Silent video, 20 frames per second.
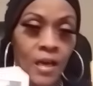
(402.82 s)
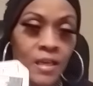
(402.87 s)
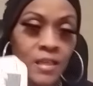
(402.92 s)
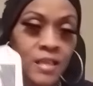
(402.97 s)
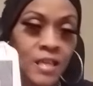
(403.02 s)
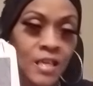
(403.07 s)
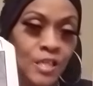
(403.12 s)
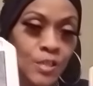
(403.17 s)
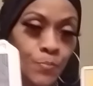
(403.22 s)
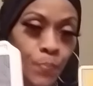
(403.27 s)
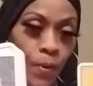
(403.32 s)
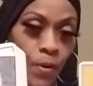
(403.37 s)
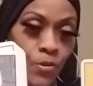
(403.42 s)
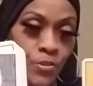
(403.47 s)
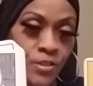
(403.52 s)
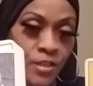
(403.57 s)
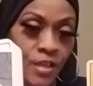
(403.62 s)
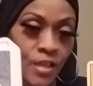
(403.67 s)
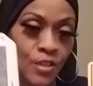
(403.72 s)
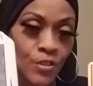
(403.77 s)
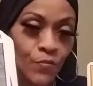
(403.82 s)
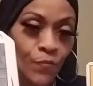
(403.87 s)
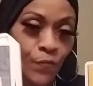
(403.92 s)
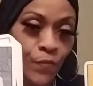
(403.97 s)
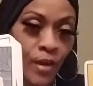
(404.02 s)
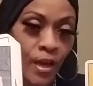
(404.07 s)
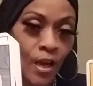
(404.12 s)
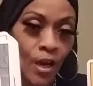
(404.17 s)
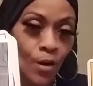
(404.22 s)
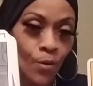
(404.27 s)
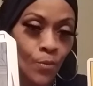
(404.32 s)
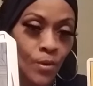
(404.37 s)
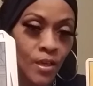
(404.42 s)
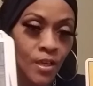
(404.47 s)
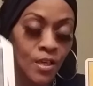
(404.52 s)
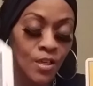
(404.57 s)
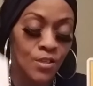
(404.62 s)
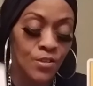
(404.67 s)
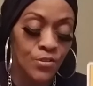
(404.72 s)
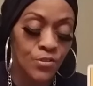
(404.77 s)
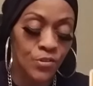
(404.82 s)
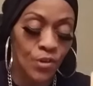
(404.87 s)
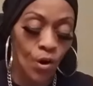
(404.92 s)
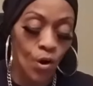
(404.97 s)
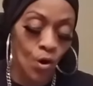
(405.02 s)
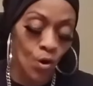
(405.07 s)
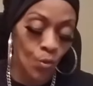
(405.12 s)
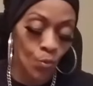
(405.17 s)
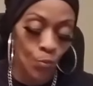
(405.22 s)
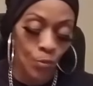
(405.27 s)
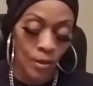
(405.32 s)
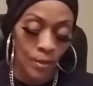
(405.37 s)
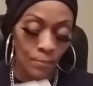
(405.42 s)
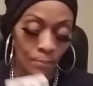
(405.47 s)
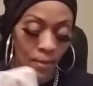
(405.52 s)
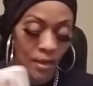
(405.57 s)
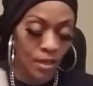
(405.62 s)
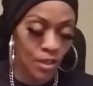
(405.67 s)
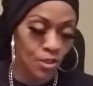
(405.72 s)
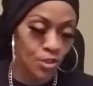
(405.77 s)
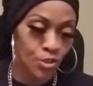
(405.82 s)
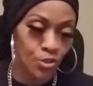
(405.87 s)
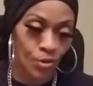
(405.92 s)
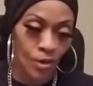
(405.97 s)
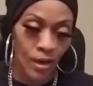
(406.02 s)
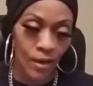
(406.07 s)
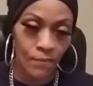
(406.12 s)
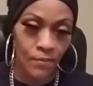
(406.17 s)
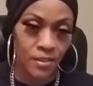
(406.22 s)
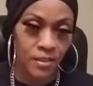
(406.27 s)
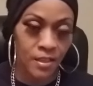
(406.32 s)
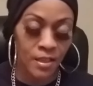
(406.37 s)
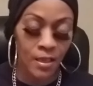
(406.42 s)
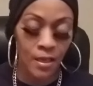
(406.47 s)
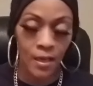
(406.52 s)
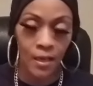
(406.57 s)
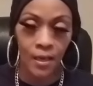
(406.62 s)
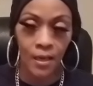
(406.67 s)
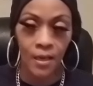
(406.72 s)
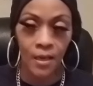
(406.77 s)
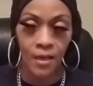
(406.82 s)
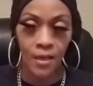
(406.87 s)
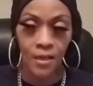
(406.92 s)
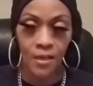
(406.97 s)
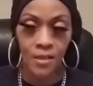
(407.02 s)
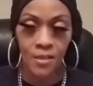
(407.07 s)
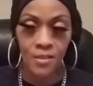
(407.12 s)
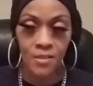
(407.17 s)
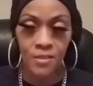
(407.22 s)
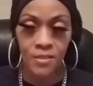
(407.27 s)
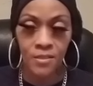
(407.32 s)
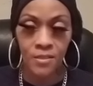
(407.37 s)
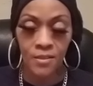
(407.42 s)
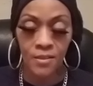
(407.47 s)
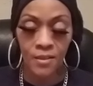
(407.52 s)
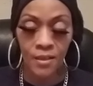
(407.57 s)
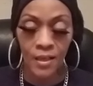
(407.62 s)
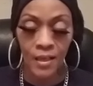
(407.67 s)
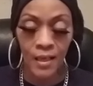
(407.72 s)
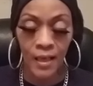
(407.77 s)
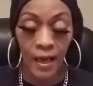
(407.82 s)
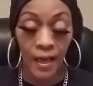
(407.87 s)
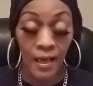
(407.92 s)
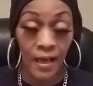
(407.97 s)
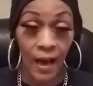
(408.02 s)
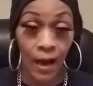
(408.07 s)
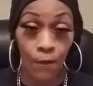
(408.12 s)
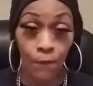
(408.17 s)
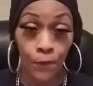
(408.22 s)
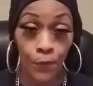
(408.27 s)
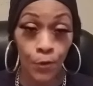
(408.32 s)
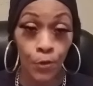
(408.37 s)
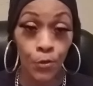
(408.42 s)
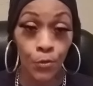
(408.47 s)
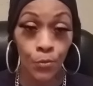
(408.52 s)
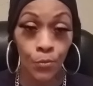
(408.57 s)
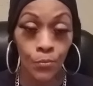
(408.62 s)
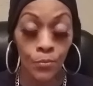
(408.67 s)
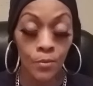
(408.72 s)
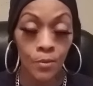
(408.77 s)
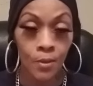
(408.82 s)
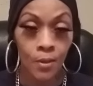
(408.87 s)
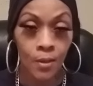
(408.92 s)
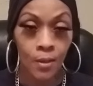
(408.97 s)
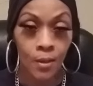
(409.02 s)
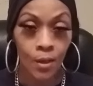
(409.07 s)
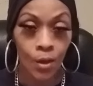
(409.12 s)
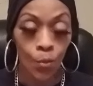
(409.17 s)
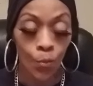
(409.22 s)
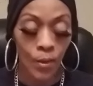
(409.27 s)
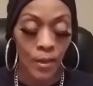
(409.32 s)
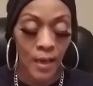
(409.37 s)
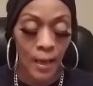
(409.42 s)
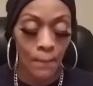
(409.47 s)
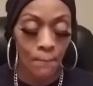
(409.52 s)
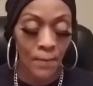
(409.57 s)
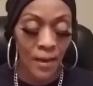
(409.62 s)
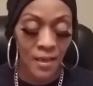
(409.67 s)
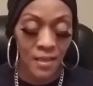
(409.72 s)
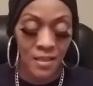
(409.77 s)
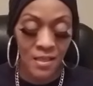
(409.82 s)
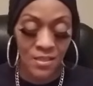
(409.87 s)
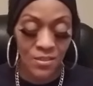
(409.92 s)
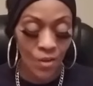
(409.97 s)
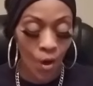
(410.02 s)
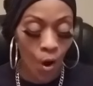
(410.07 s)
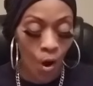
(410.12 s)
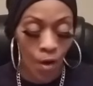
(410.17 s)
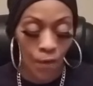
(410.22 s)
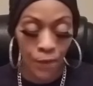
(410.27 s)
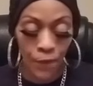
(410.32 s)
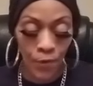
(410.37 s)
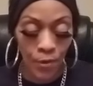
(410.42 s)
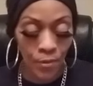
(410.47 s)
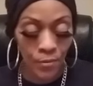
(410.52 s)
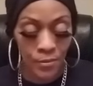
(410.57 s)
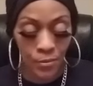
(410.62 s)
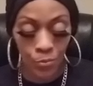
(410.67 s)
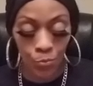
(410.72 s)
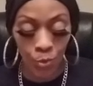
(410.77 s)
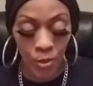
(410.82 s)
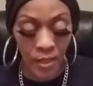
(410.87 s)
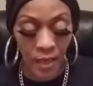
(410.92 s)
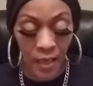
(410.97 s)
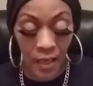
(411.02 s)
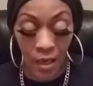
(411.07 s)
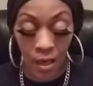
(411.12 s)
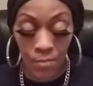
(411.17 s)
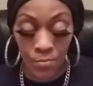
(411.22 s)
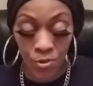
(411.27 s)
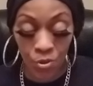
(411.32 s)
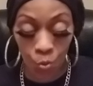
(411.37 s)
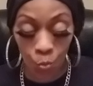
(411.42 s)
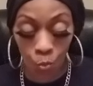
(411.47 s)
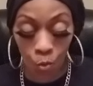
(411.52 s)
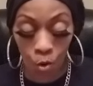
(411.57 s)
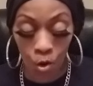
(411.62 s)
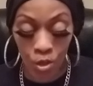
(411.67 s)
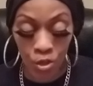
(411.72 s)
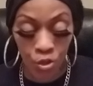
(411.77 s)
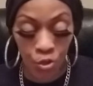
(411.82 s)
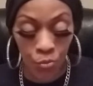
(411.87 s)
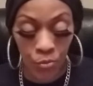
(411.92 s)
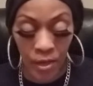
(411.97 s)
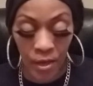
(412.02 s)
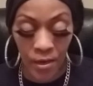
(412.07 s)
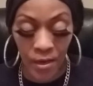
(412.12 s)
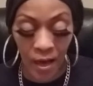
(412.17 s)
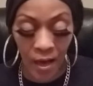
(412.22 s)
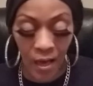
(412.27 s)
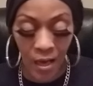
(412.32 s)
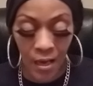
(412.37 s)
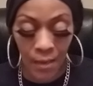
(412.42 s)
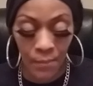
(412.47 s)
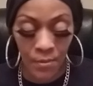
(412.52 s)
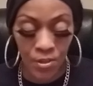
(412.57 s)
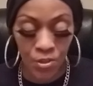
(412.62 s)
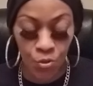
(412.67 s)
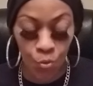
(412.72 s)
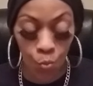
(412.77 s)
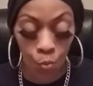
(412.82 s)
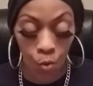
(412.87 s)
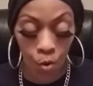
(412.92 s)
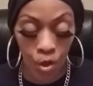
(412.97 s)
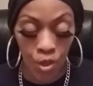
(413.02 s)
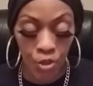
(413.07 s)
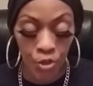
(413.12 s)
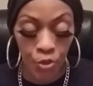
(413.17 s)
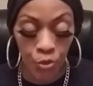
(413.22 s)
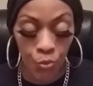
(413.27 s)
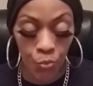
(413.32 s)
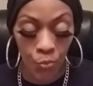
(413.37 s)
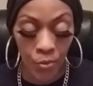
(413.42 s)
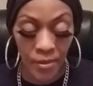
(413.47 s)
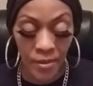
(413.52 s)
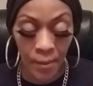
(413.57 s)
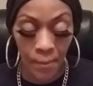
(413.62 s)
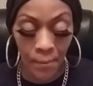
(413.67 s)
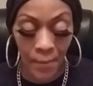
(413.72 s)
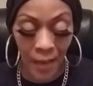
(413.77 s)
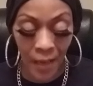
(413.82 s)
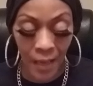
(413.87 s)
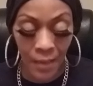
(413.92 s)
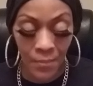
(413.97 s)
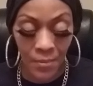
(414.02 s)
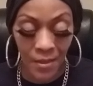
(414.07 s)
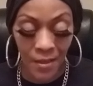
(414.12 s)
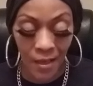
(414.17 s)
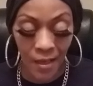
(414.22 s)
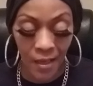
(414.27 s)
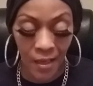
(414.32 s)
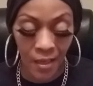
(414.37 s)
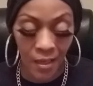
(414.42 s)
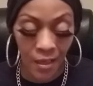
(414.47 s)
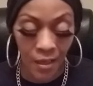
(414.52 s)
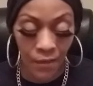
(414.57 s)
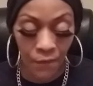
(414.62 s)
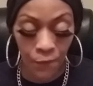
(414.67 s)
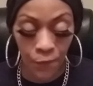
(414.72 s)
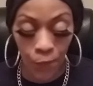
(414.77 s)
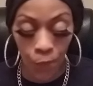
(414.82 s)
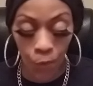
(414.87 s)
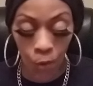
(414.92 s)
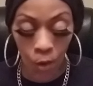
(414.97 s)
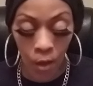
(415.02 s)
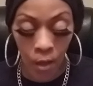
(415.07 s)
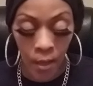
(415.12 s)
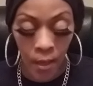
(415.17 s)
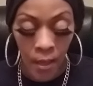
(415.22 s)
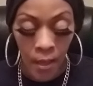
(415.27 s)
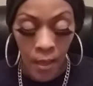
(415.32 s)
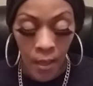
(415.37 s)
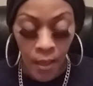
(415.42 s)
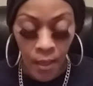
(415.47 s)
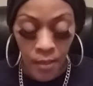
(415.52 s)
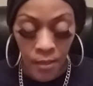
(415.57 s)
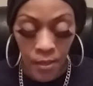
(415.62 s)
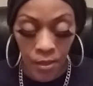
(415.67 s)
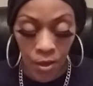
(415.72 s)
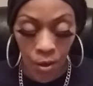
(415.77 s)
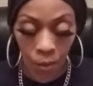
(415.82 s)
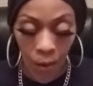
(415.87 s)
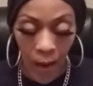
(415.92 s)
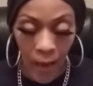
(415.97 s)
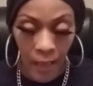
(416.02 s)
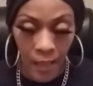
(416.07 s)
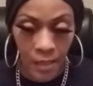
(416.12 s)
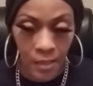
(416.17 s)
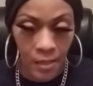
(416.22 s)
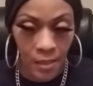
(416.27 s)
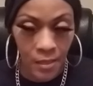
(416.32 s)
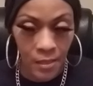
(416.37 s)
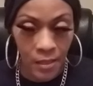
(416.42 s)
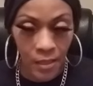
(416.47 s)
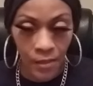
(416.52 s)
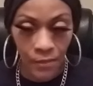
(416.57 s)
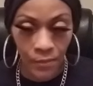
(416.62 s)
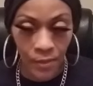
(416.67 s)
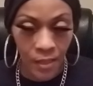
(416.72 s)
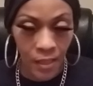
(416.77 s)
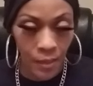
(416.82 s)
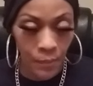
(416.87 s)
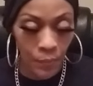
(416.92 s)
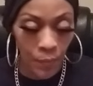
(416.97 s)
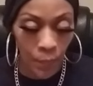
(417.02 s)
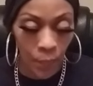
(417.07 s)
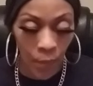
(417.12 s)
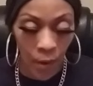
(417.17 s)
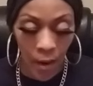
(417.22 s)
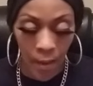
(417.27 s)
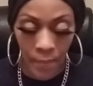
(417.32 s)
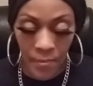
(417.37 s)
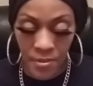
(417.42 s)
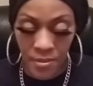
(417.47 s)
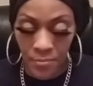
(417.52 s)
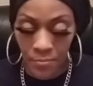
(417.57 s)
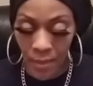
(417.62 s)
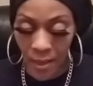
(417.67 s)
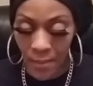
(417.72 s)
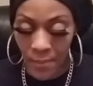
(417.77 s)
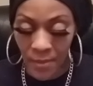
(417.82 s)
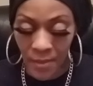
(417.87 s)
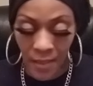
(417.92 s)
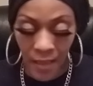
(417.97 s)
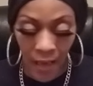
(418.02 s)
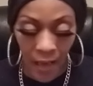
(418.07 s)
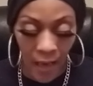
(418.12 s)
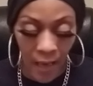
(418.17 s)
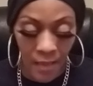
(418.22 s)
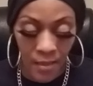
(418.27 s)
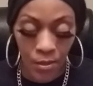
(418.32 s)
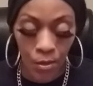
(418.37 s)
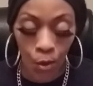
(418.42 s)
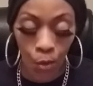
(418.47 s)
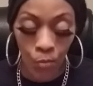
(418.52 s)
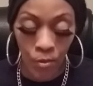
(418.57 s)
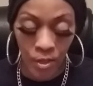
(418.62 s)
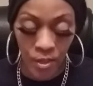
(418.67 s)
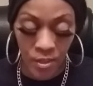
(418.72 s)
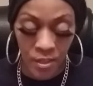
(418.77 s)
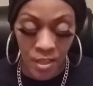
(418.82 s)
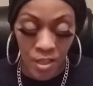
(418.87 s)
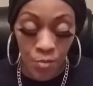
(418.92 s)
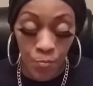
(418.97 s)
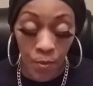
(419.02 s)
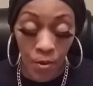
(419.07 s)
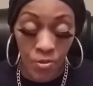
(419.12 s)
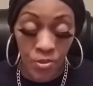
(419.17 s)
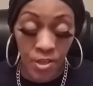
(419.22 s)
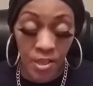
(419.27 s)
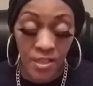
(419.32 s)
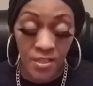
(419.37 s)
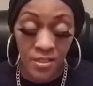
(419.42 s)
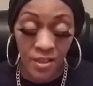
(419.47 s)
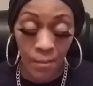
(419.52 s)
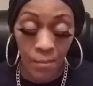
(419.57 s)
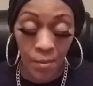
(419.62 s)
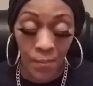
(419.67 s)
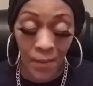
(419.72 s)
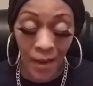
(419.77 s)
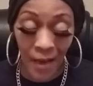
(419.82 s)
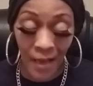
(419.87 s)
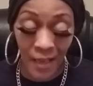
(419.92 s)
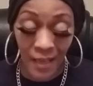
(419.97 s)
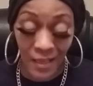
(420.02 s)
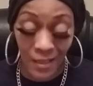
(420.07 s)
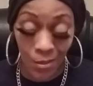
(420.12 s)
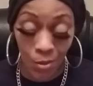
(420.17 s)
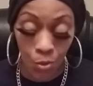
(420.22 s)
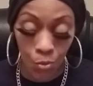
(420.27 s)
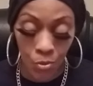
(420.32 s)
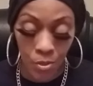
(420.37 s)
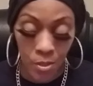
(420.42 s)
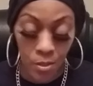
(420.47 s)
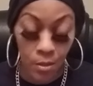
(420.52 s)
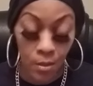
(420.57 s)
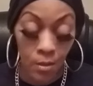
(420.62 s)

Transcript: This person is very concerned with making sure everything is laid out for you. When they make this offer, when they come towards you, they're not coming towards you with a maybe, a if, or, you know, I could keep a promise, maybe not. No, th this person is coming back healed.